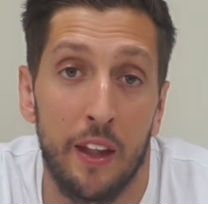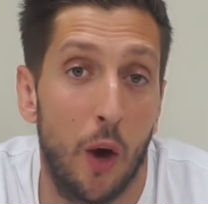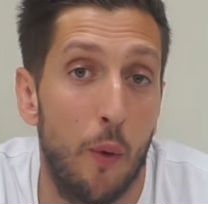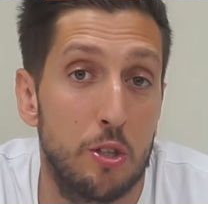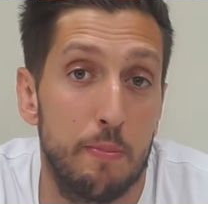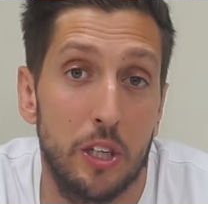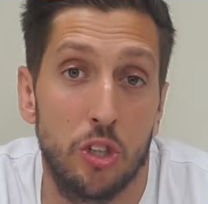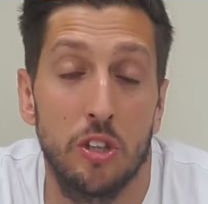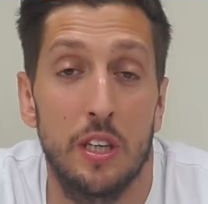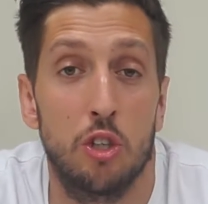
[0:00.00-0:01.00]
Now, as
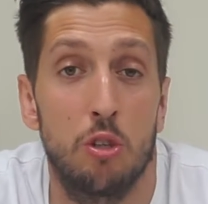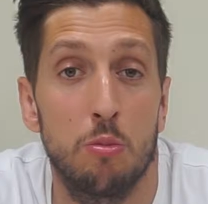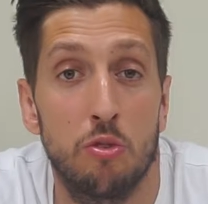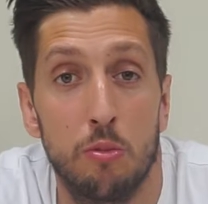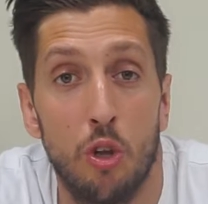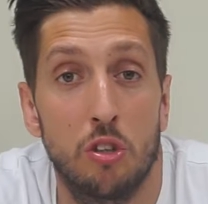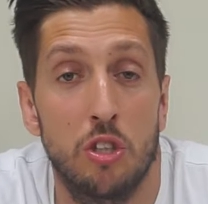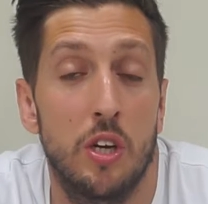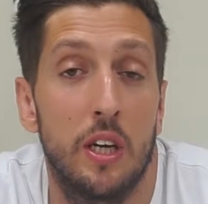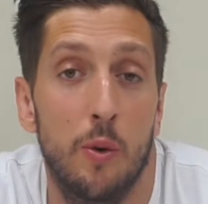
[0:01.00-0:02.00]
mentioned, this comes from Dr.
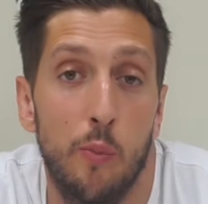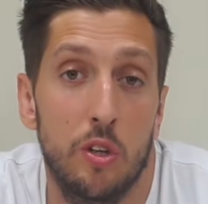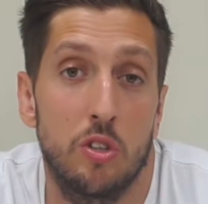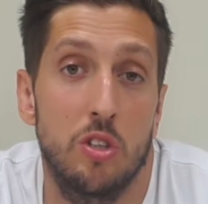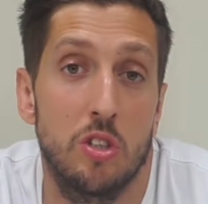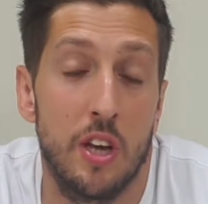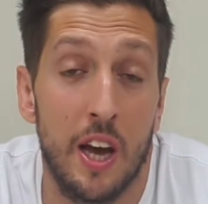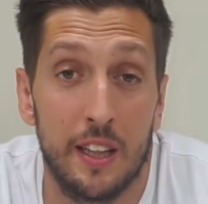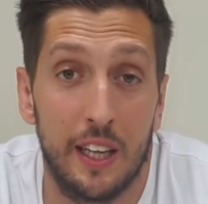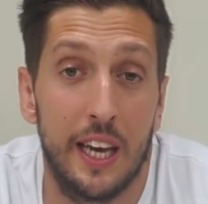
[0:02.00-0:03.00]
Jacob Wilson's
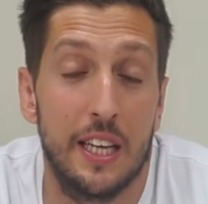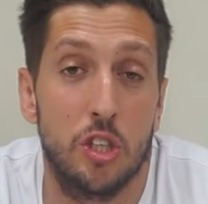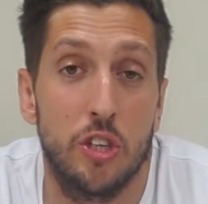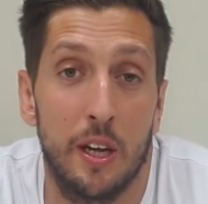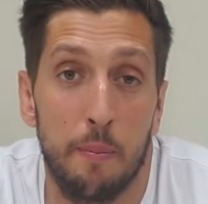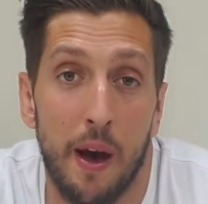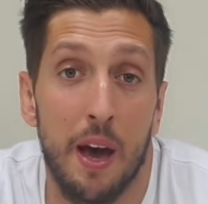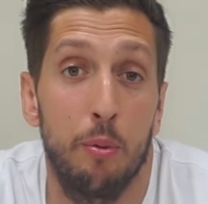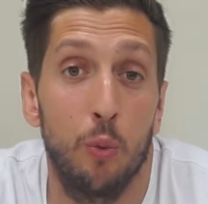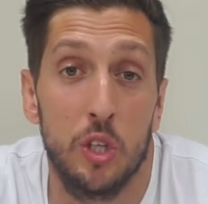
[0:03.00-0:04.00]
The Ketogenic
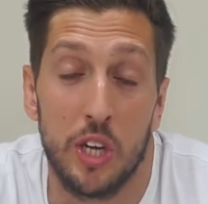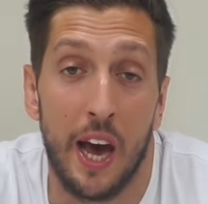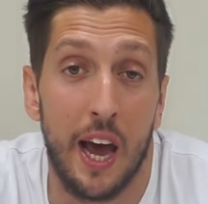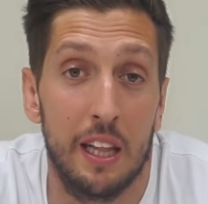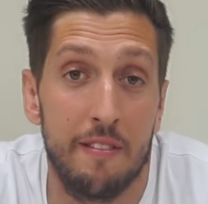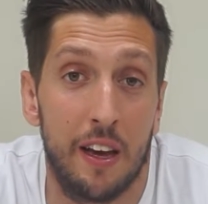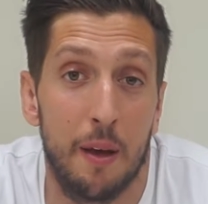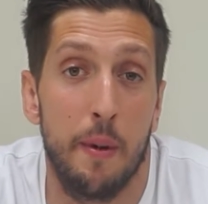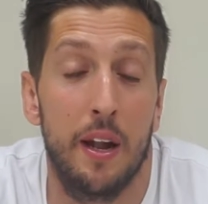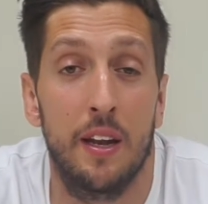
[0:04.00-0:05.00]
Bible, which I highly
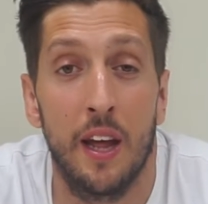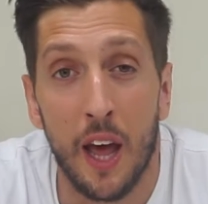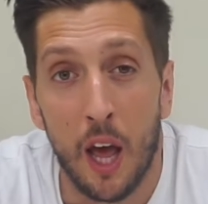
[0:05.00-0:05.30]
recommend,